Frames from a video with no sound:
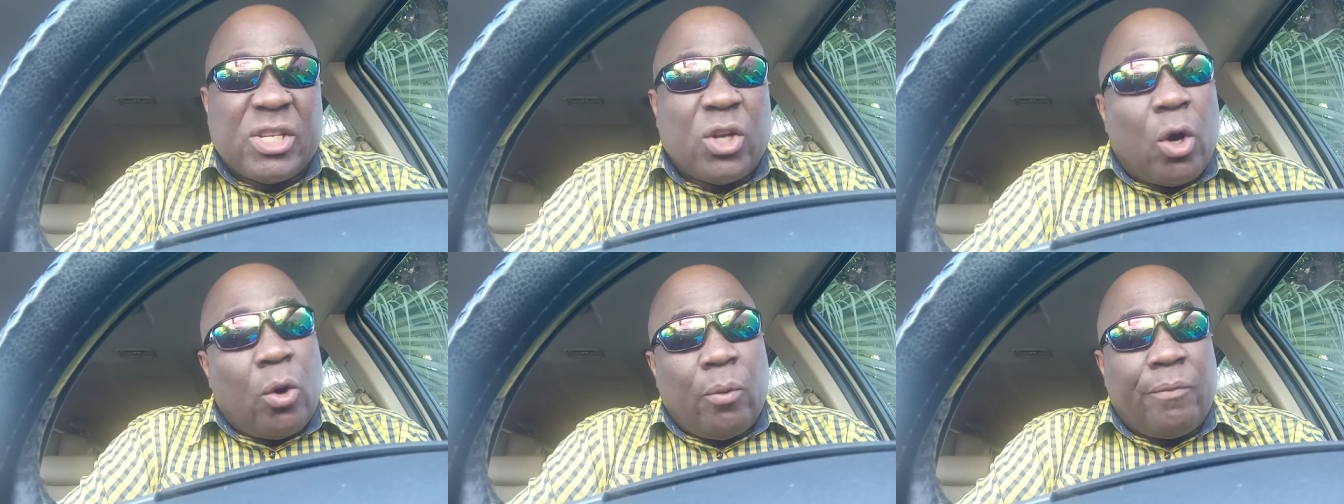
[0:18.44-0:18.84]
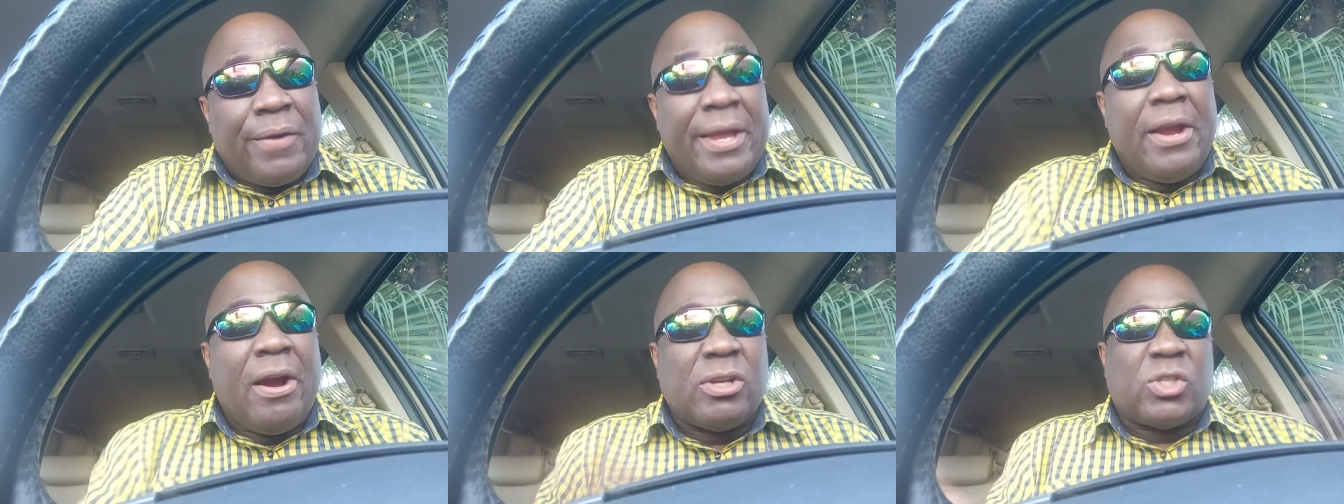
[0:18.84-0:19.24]
now, for
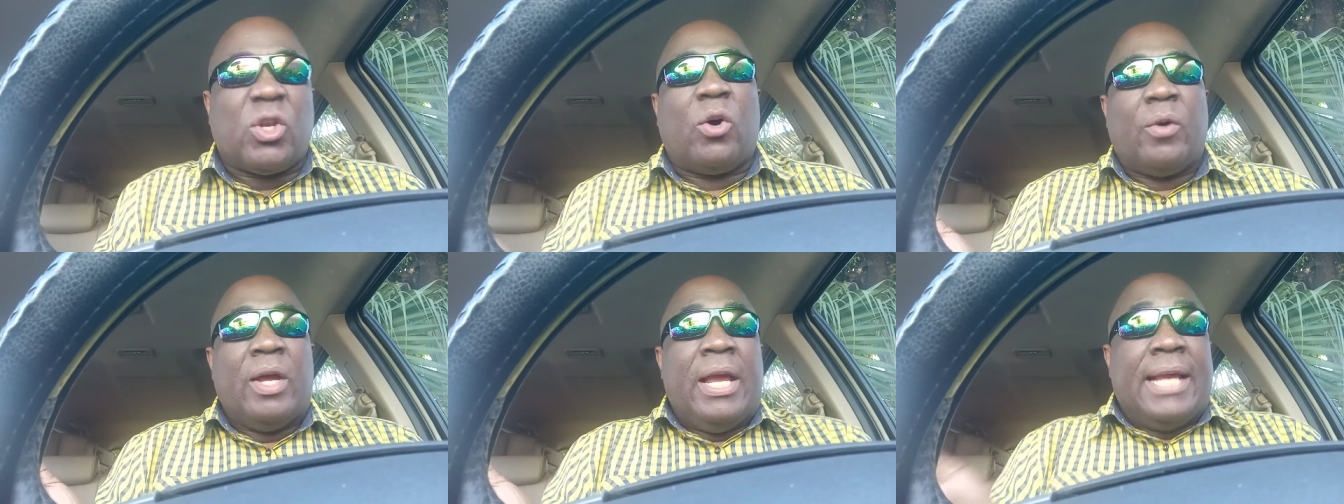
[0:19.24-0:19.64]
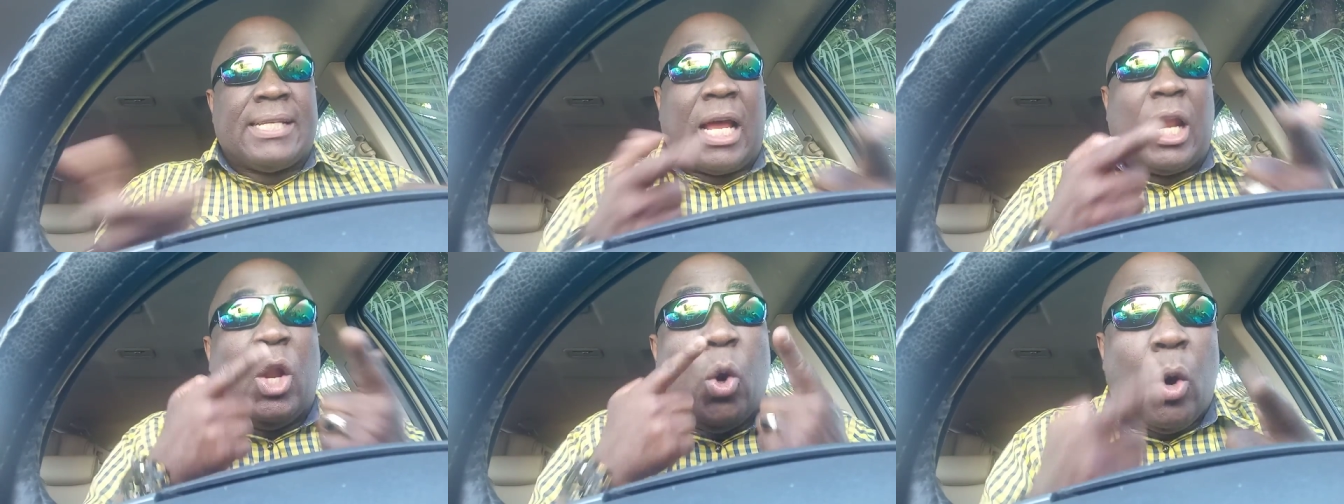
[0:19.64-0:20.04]
years now, is
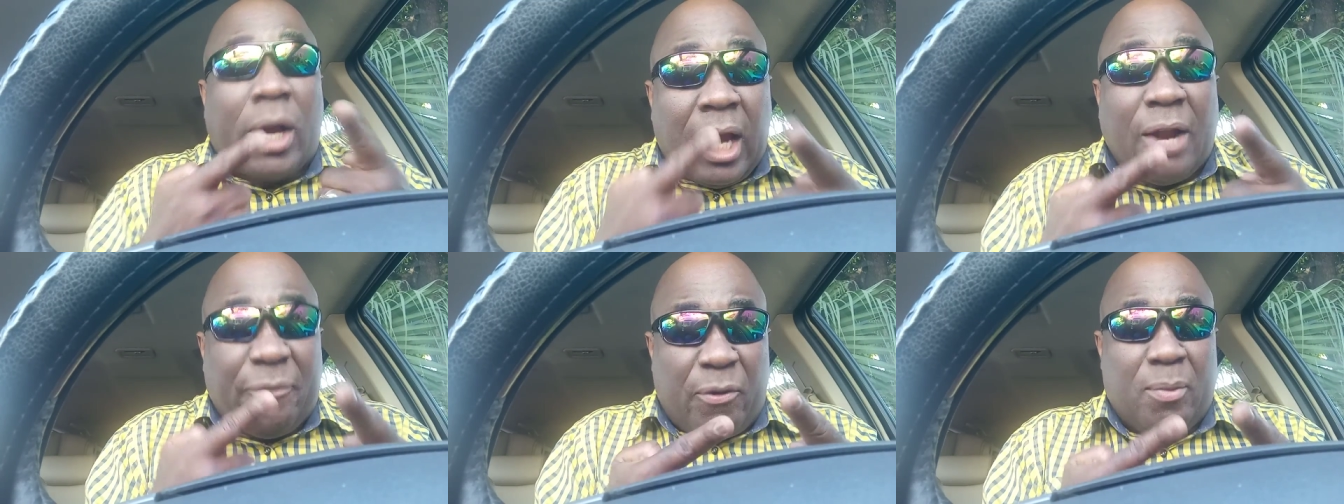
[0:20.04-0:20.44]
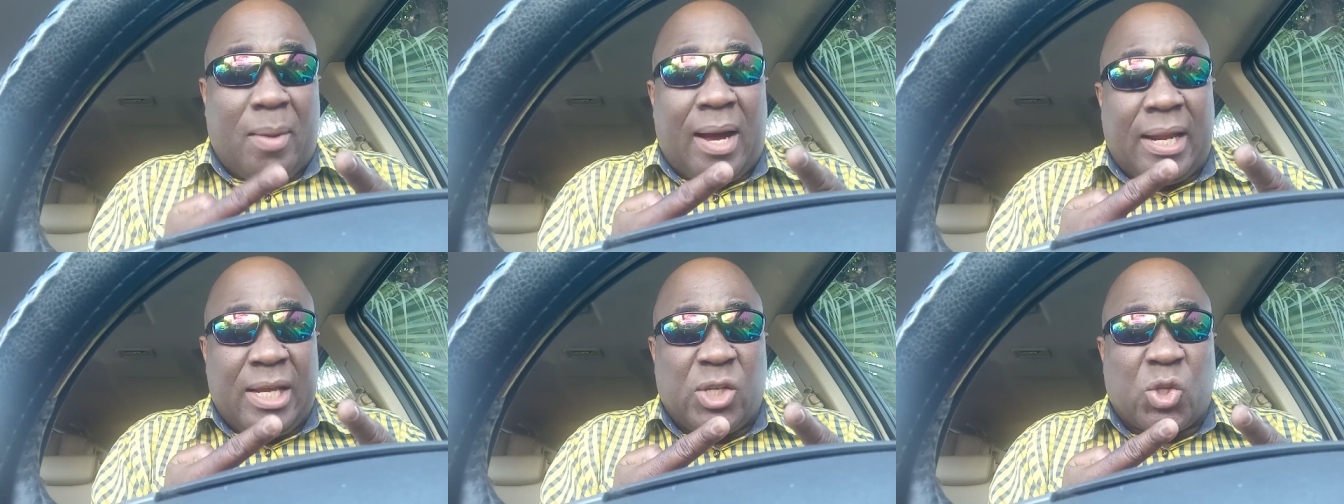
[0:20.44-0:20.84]
a local
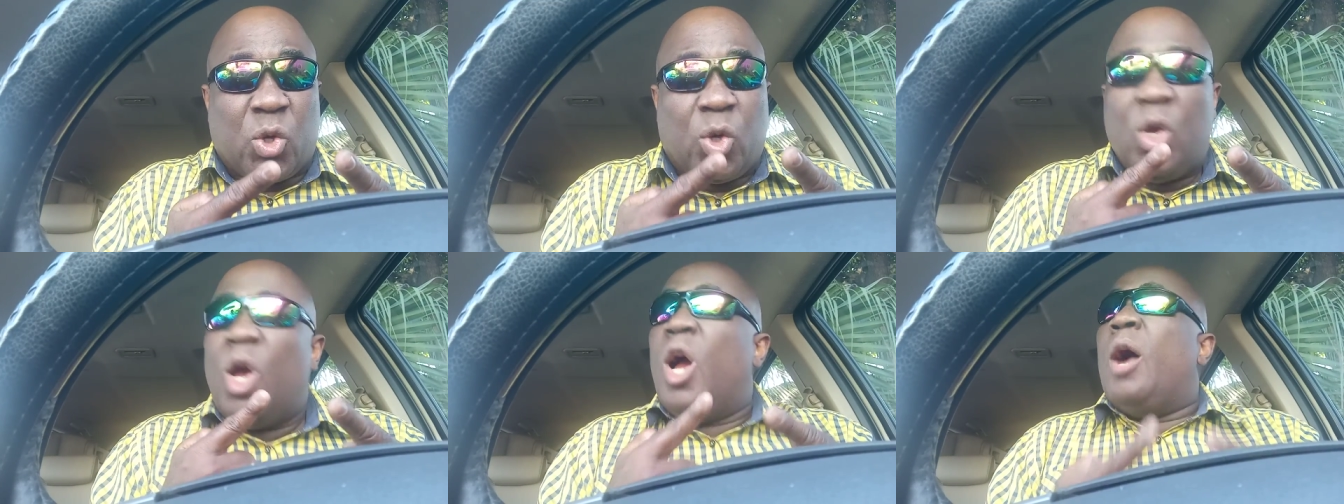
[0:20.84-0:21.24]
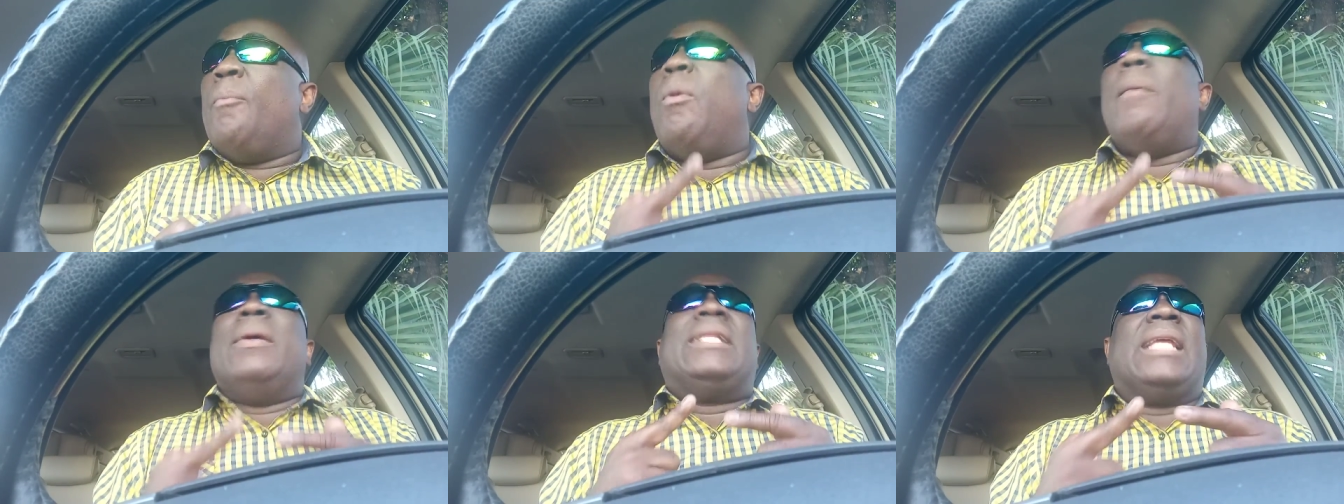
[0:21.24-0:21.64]
football issue.
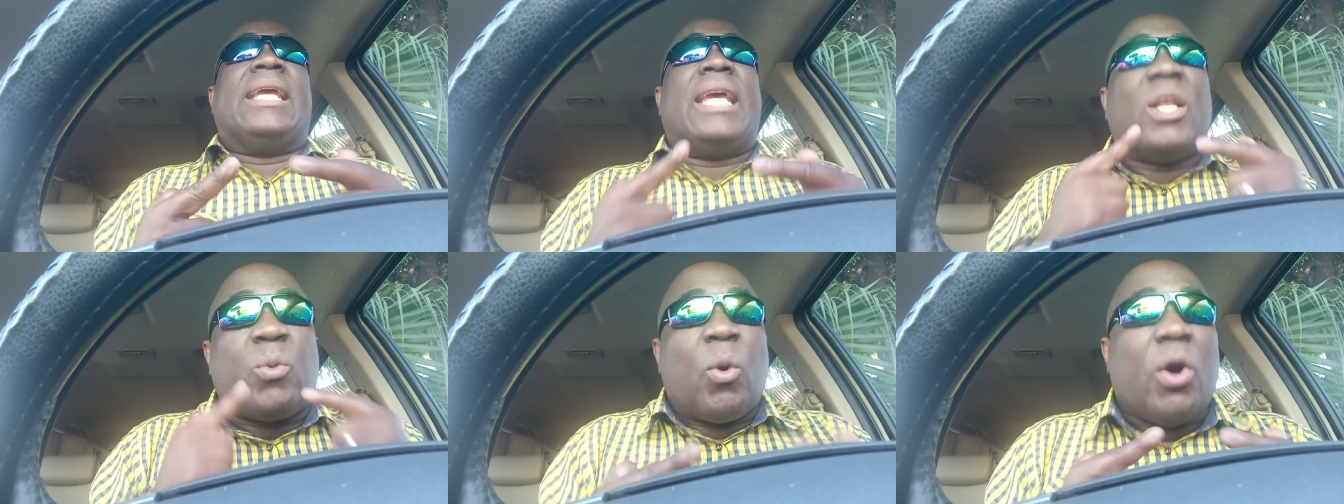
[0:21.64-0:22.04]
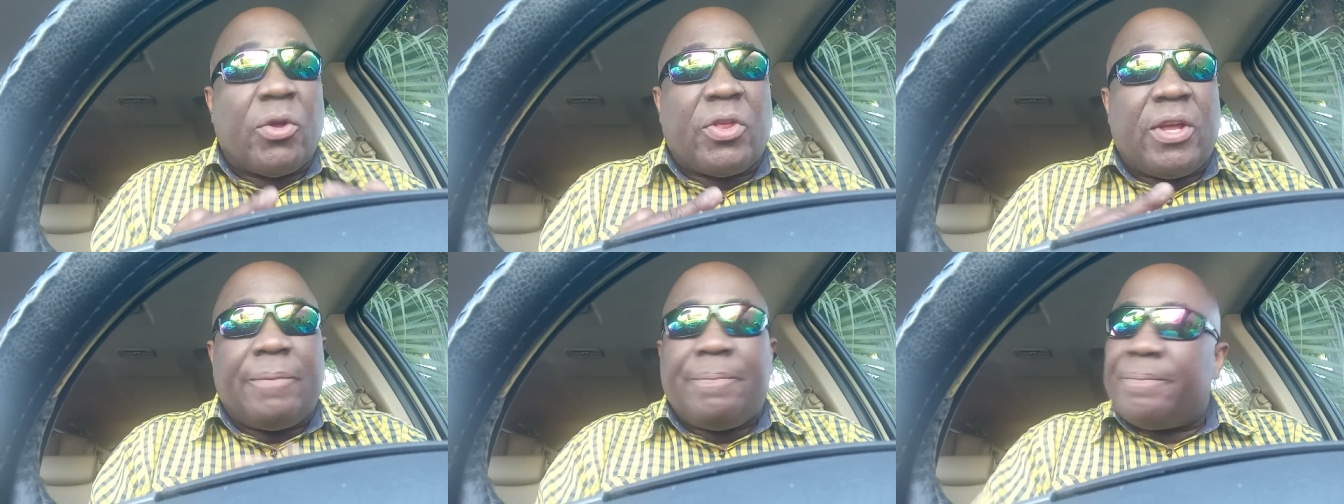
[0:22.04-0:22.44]
But me think it
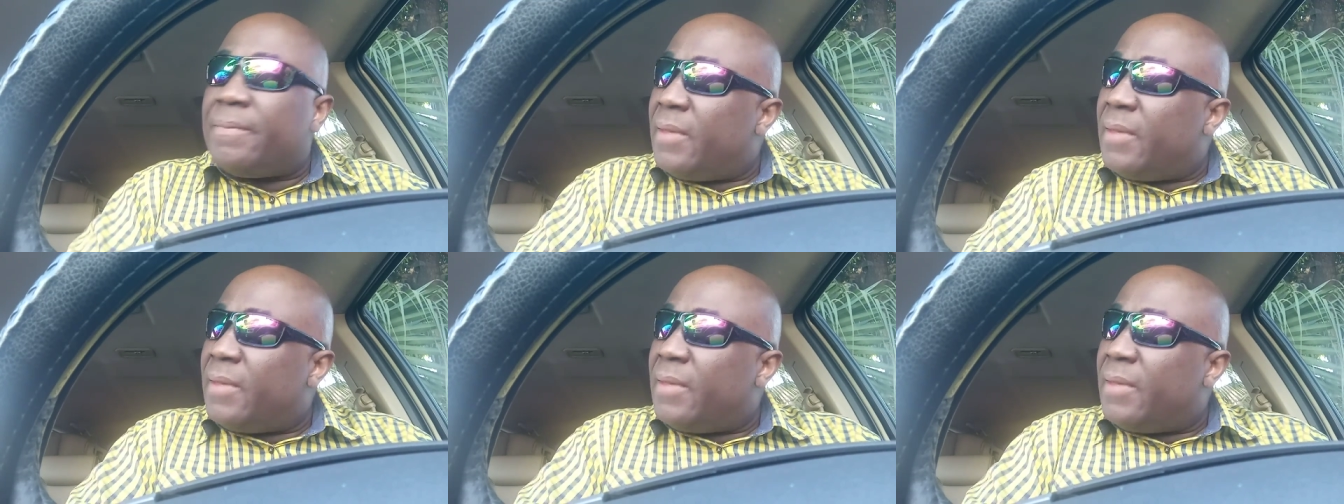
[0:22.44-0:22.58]
worthy.